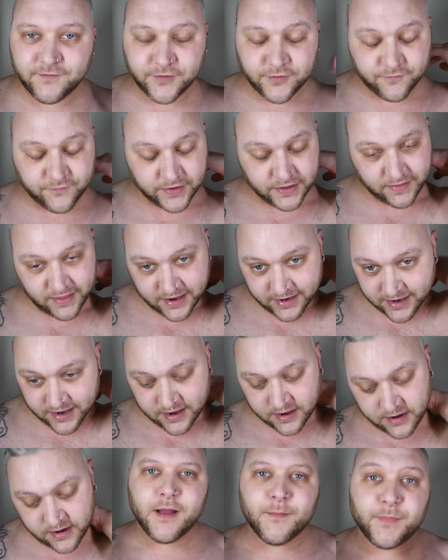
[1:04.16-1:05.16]
you feel like
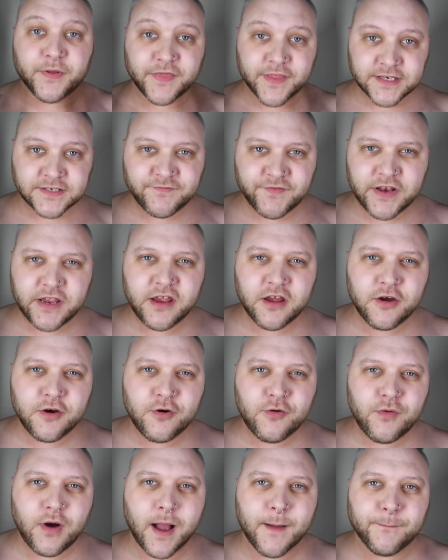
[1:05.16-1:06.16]
it. But this
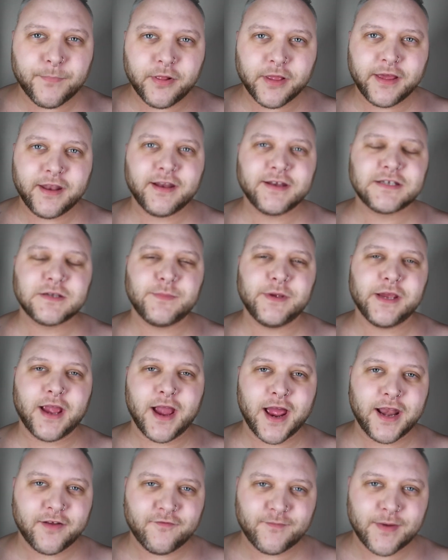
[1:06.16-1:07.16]
video, I'm planning to be
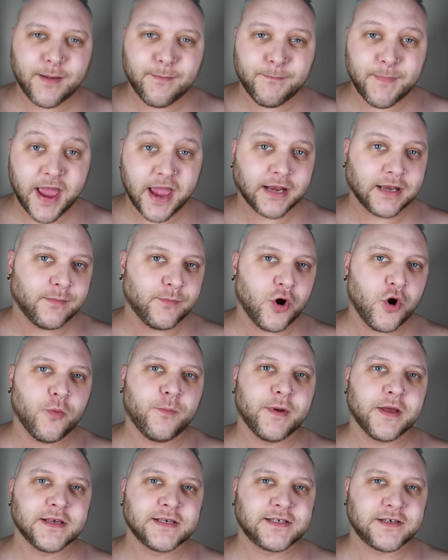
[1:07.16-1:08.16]
kind of my magnum
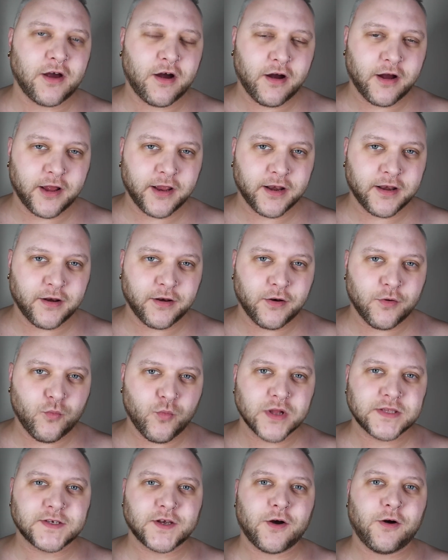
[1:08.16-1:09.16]
opus on
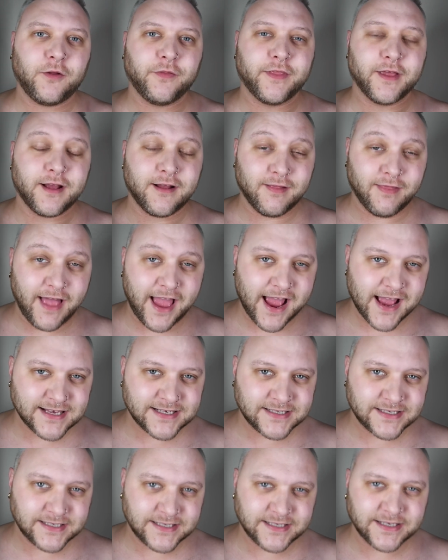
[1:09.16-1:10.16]
what's called the
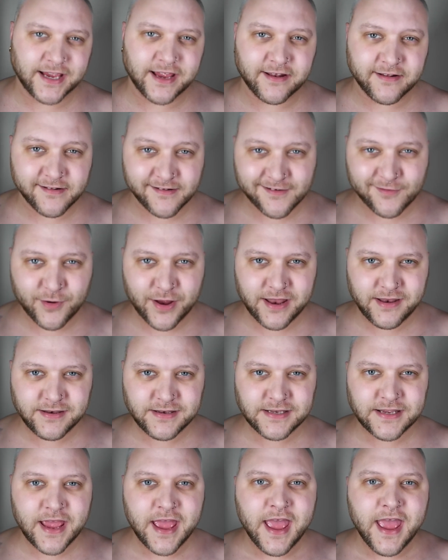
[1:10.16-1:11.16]
glass skin
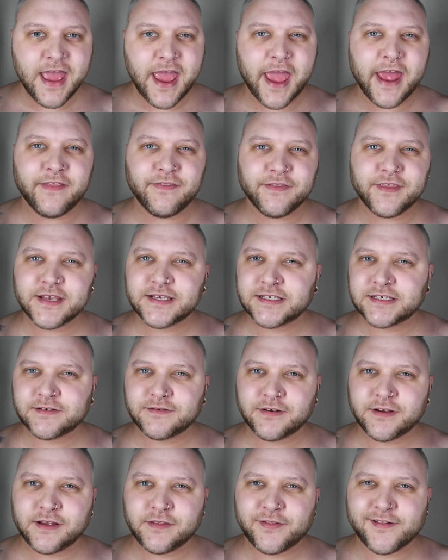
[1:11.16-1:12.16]
trend. And
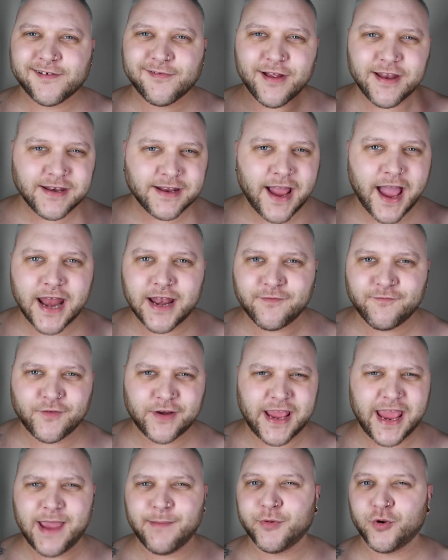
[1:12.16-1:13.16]
this trend kind of
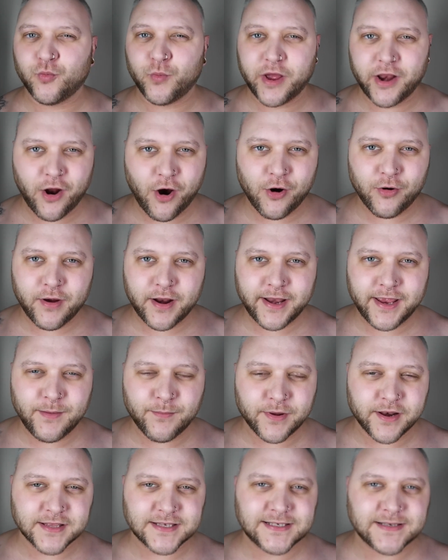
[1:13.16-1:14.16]
came and went already,
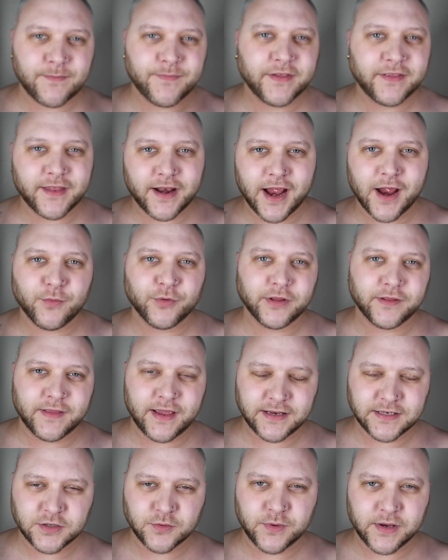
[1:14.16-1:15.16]
but it's something that I really
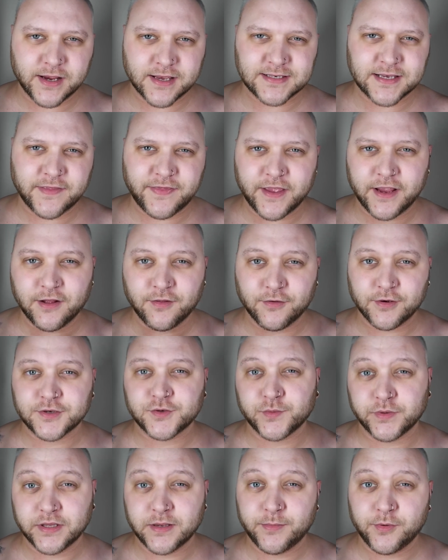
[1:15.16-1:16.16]
like doing because I think it looks
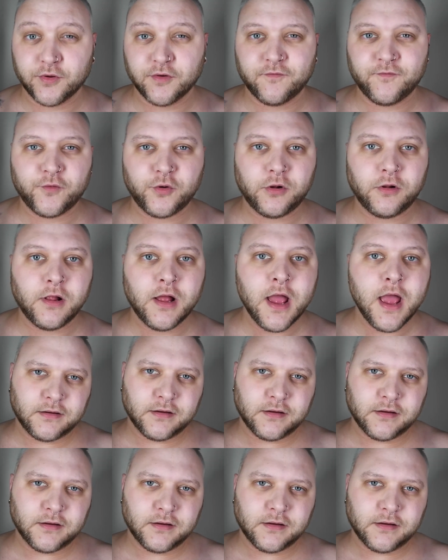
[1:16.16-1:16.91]
really beautiful.